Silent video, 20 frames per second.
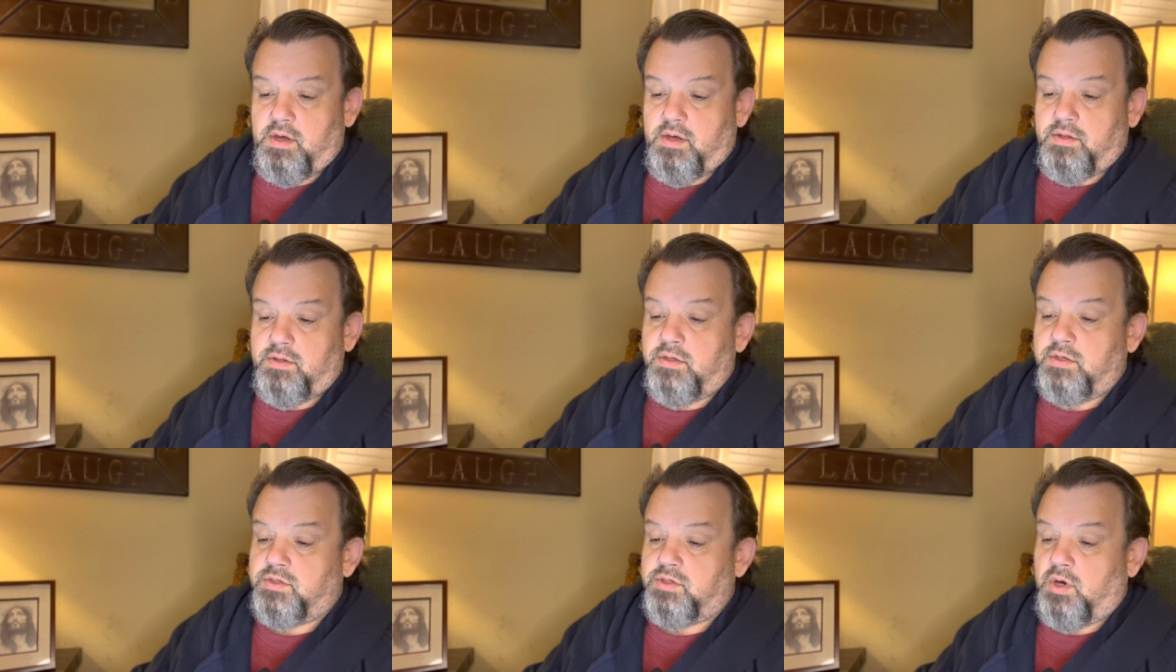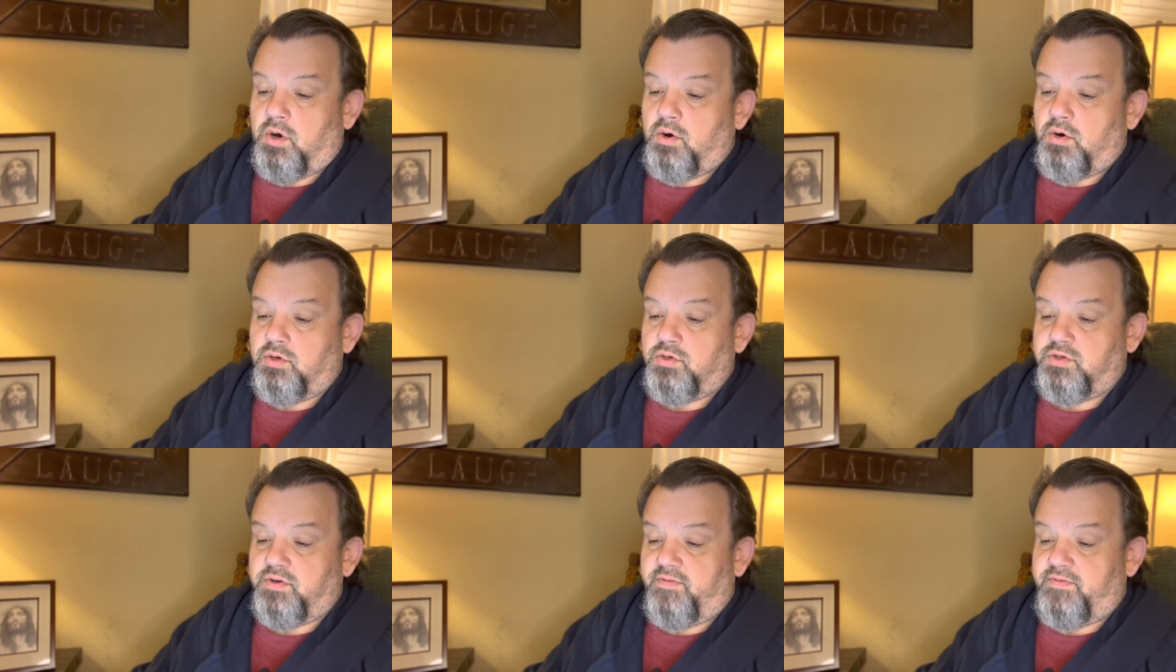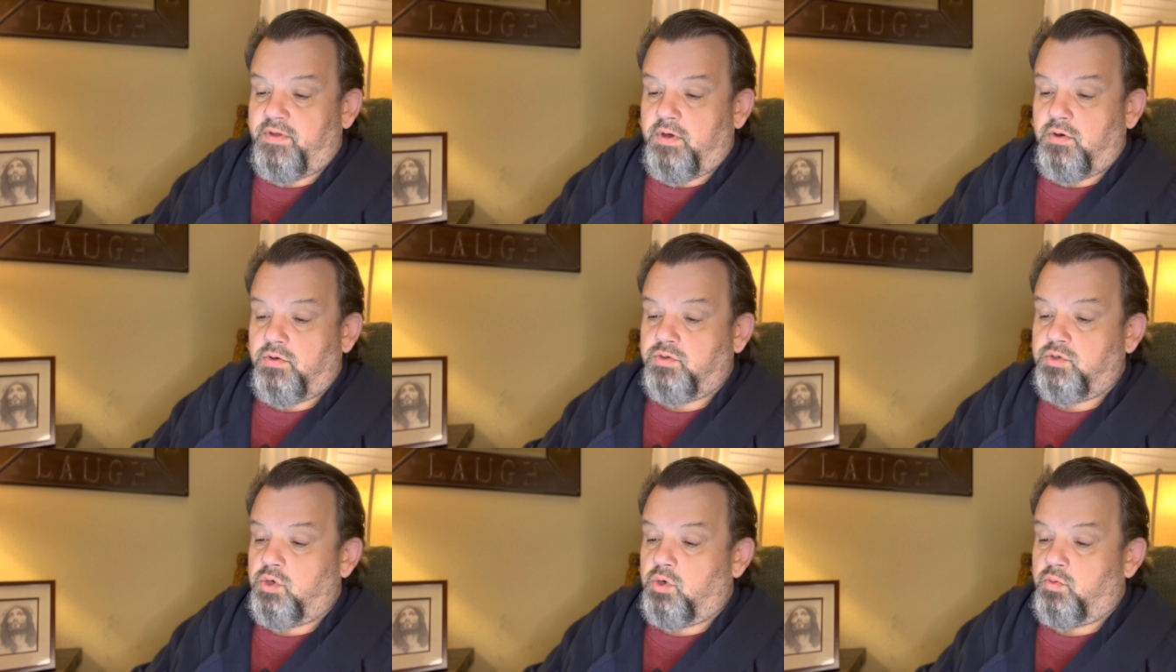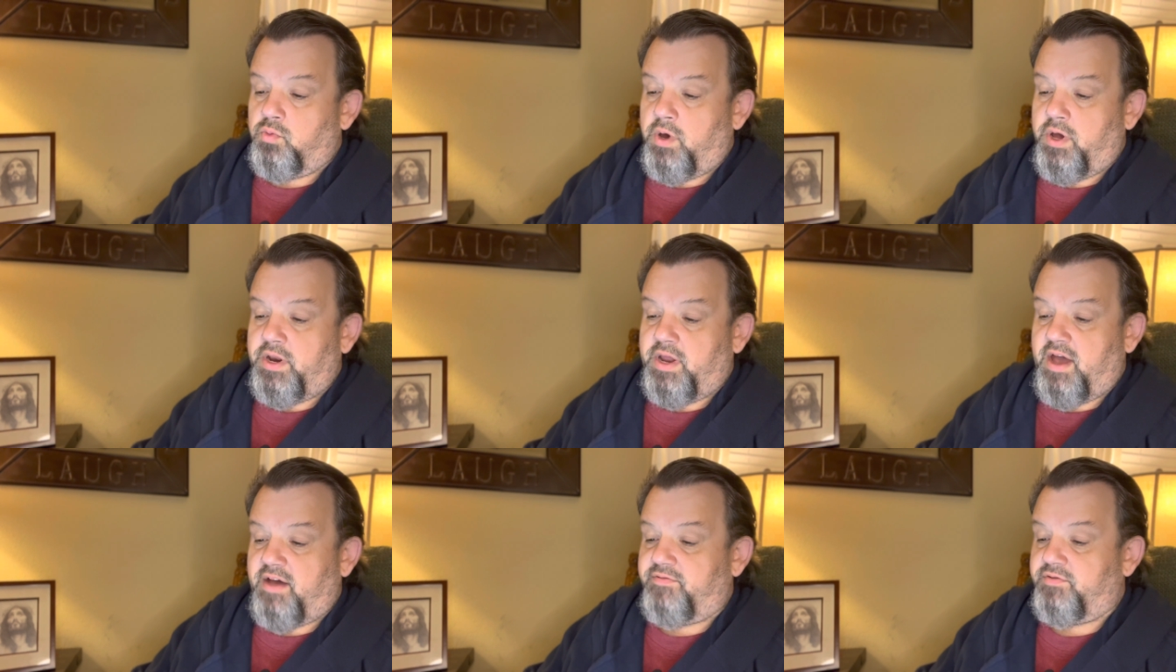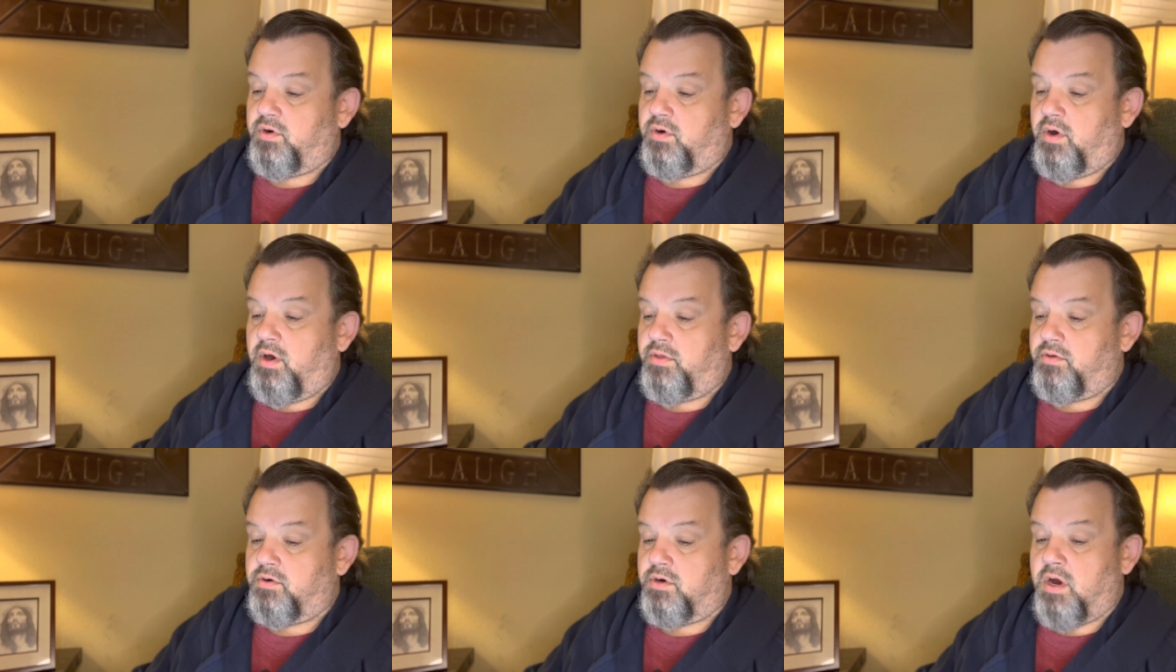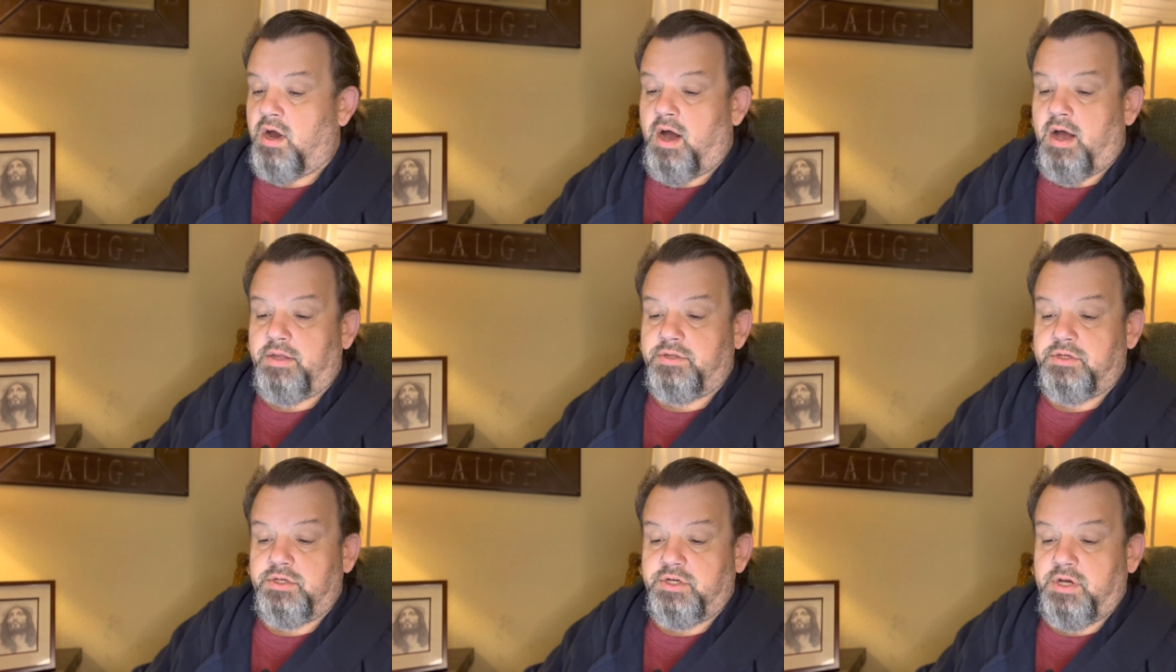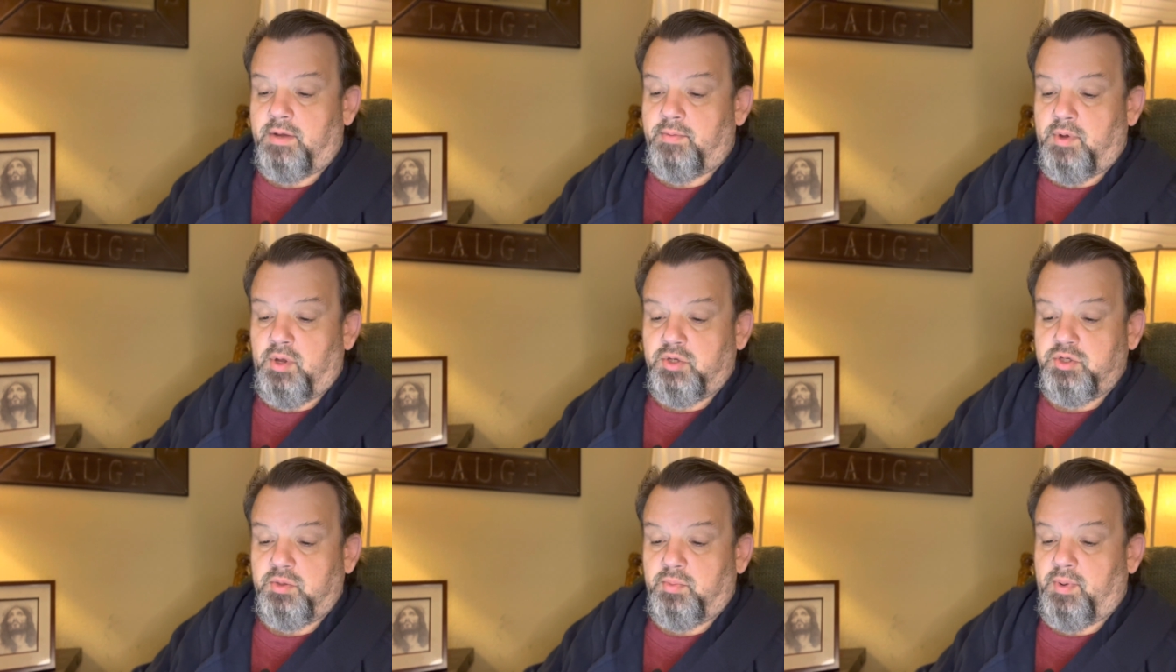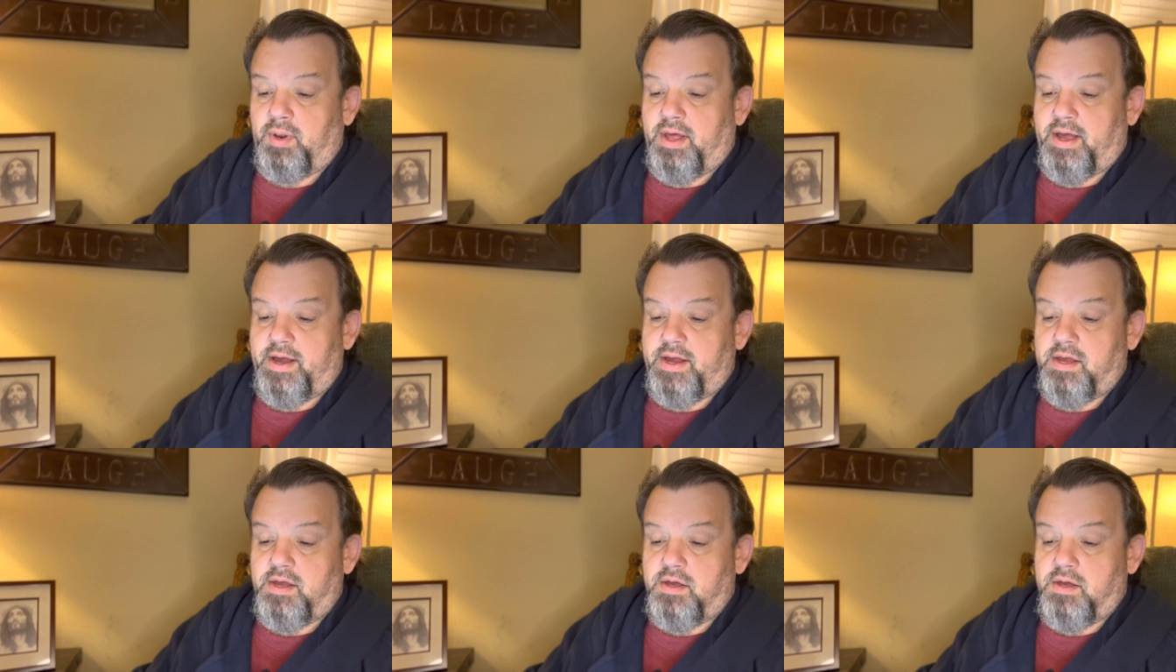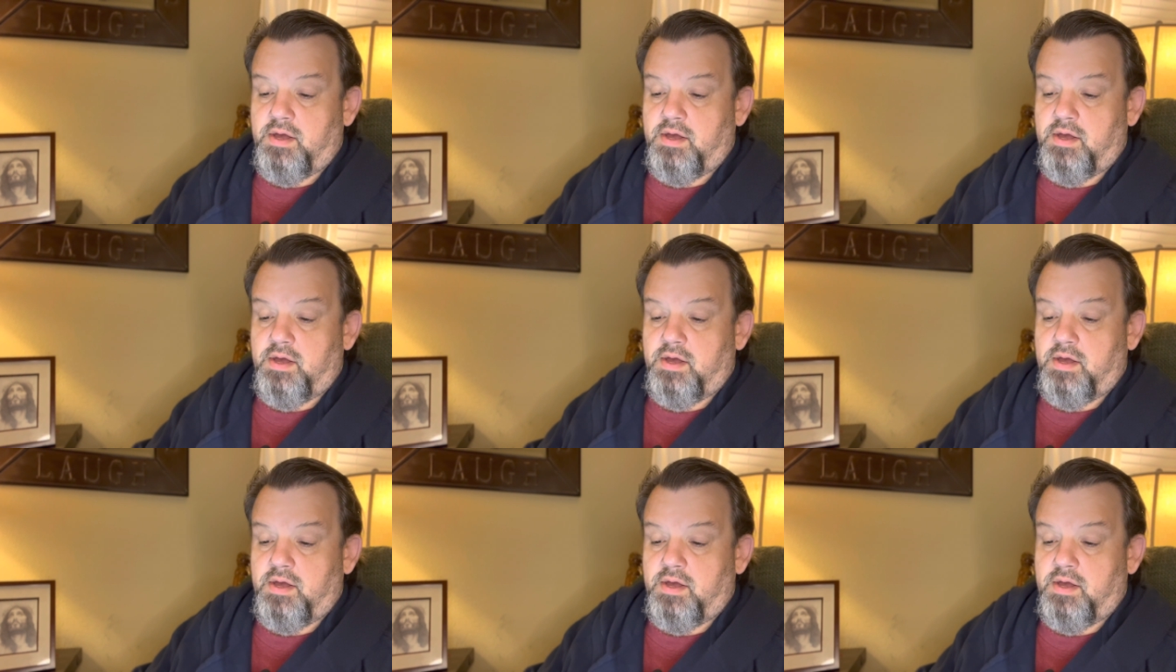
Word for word: The sorrows of those who run after other gods shall multiply.